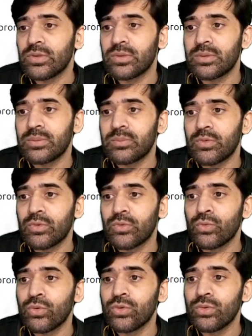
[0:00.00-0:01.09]

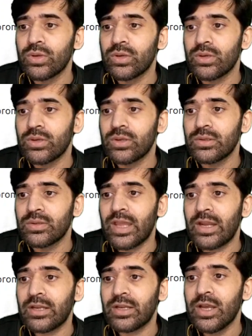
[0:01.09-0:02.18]
rule
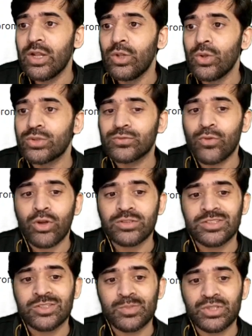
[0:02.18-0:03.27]
that looks for
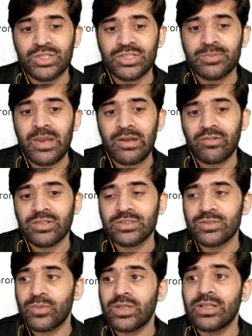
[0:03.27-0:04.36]
suspicious
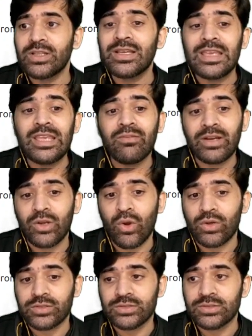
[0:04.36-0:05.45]
patterns within the event
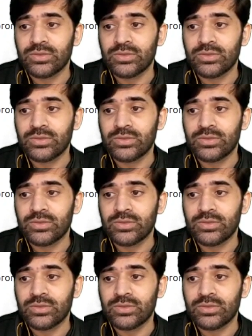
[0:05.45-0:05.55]
logs.